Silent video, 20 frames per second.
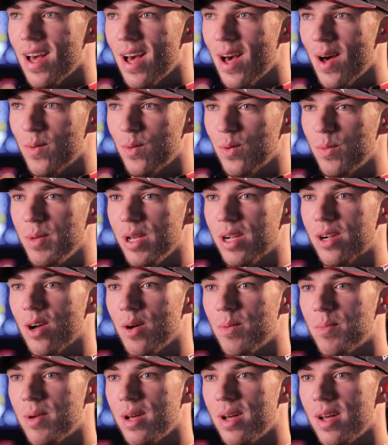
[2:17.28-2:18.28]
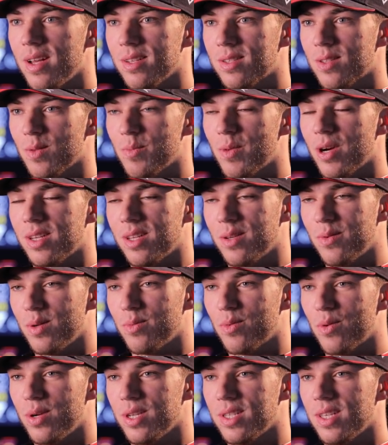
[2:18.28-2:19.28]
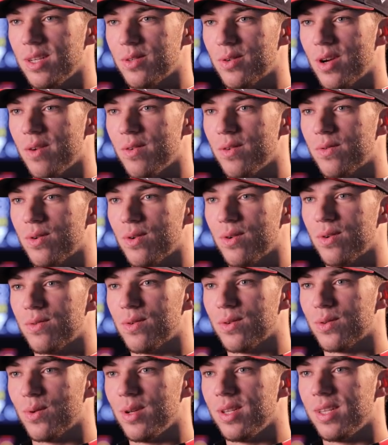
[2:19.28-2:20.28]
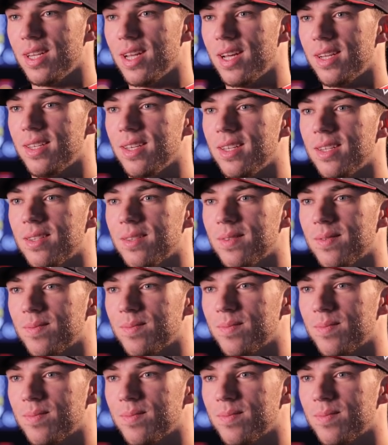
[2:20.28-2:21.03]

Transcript: I will become Aston Martin Red Bull Racing driver for 2019.